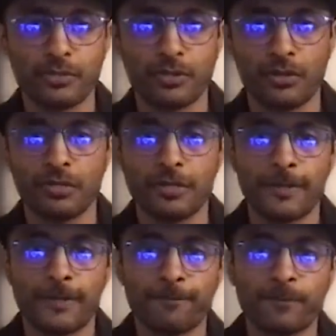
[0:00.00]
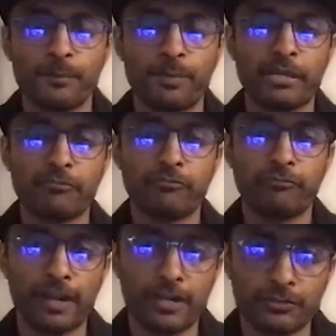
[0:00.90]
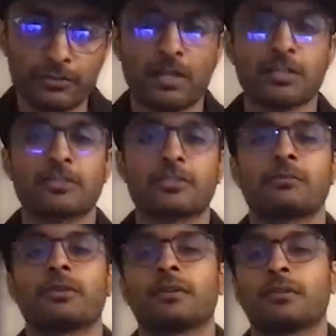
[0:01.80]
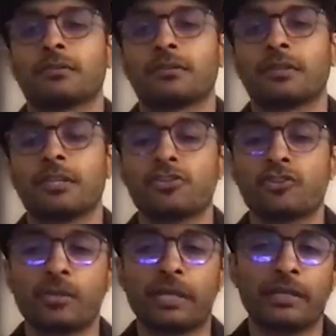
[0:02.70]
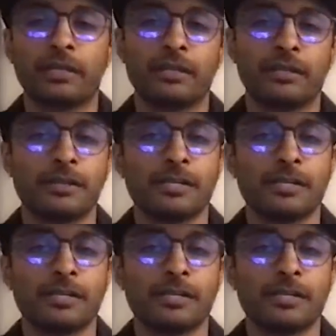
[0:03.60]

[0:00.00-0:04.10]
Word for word: So being fair to the customer, issuing